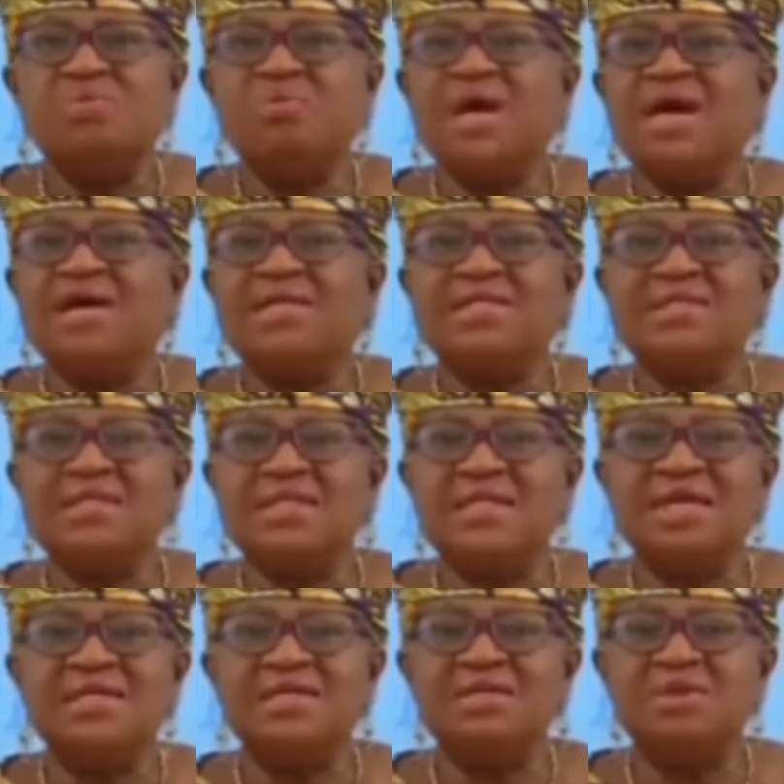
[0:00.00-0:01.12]
From where I
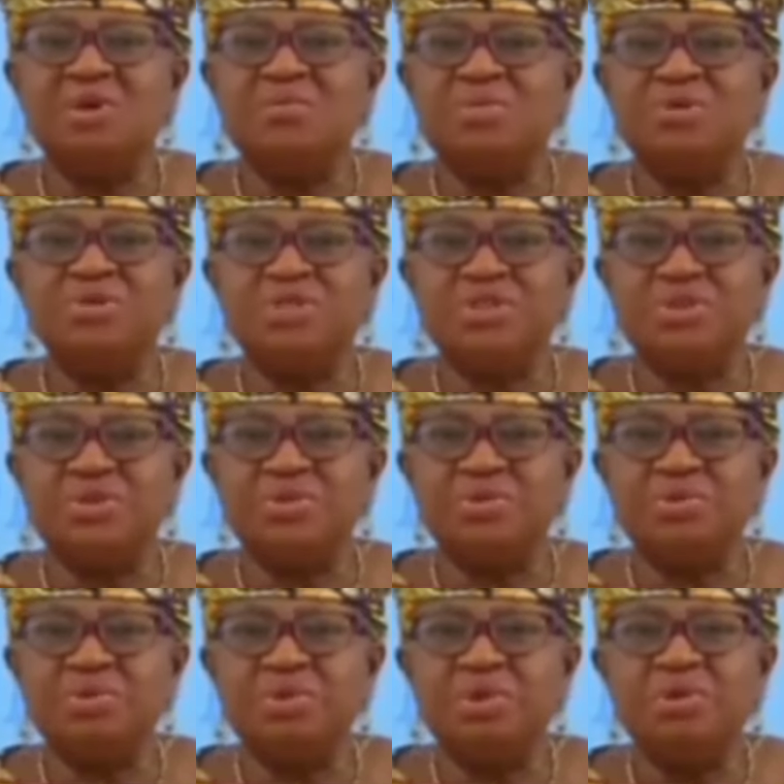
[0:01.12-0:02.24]
sit at the
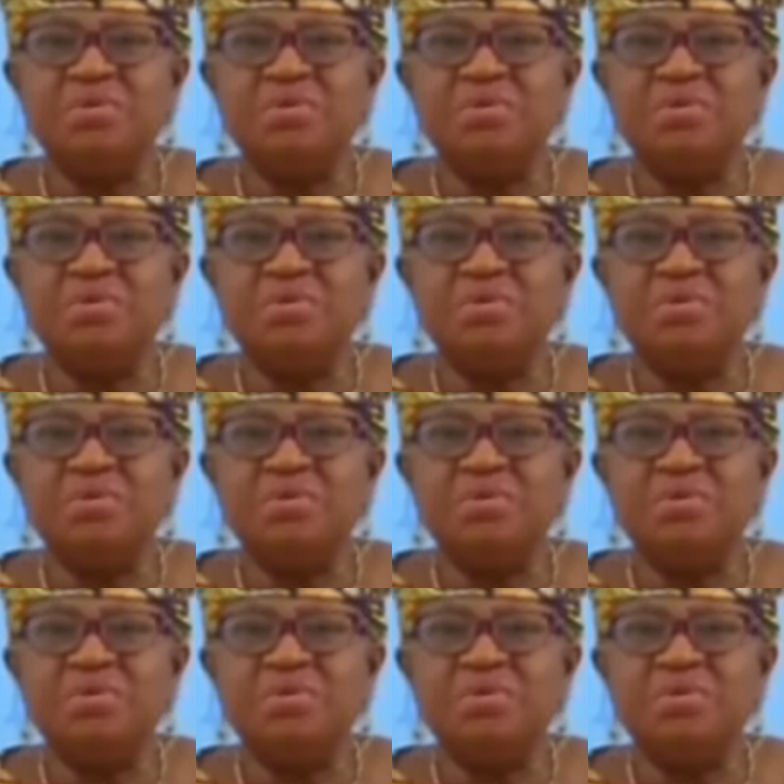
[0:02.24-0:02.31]
WTO,